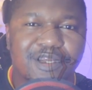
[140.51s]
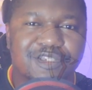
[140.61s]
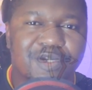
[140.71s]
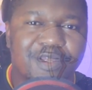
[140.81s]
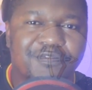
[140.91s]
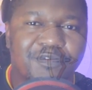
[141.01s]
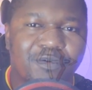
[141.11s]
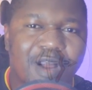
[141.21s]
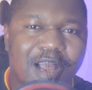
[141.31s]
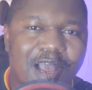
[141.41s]
So if
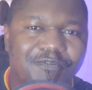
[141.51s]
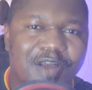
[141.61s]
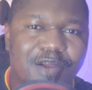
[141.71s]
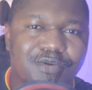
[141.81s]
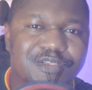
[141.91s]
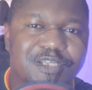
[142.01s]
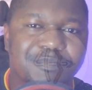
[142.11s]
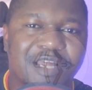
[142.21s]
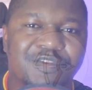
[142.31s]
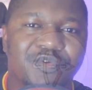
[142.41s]
you have a
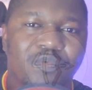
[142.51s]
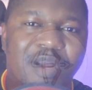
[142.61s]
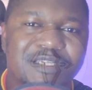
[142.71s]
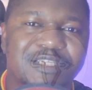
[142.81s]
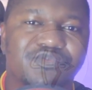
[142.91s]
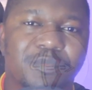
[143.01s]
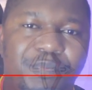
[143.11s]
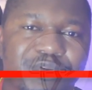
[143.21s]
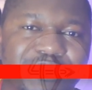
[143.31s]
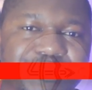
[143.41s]
concept and you want it to
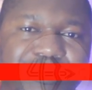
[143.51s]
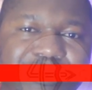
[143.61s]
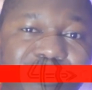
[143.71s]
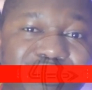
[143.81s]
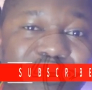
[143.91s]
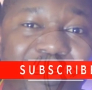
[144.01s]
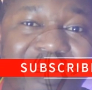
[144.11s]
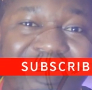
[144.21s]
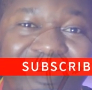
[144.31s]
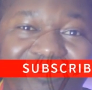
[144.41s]
produce results within the